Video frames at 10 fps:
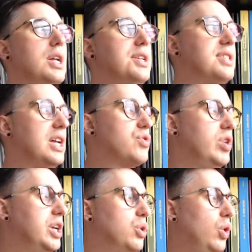So that's
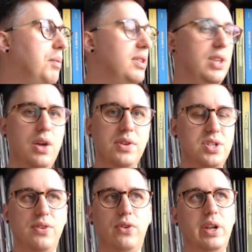really cool. I mean, the other
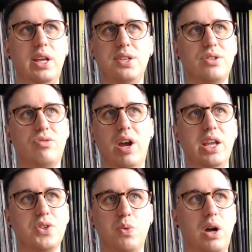stuff on it is great
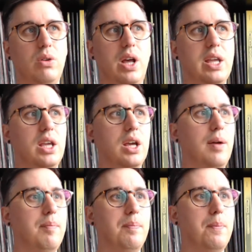as well. Like,
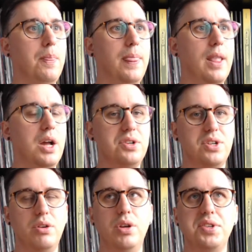I just
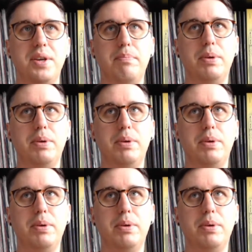don't use it